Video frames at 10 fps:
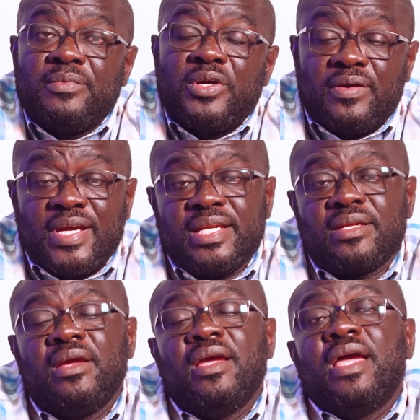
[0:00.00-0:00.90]
All
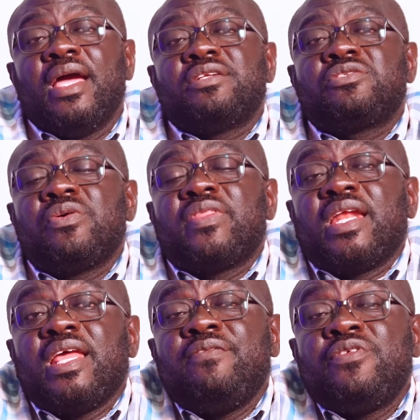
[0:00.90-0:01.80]
right. And so
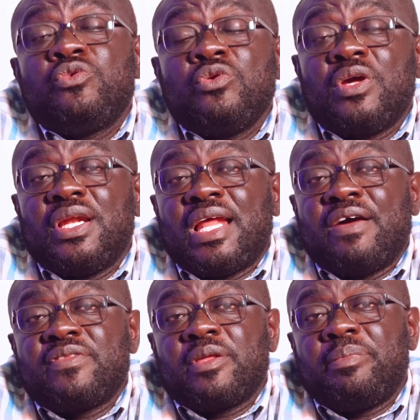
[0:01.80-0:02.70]
that if you do not
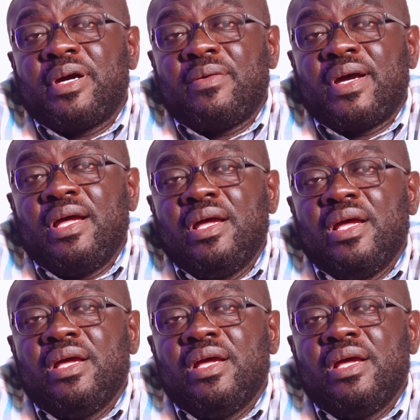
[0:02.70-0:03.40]
have the power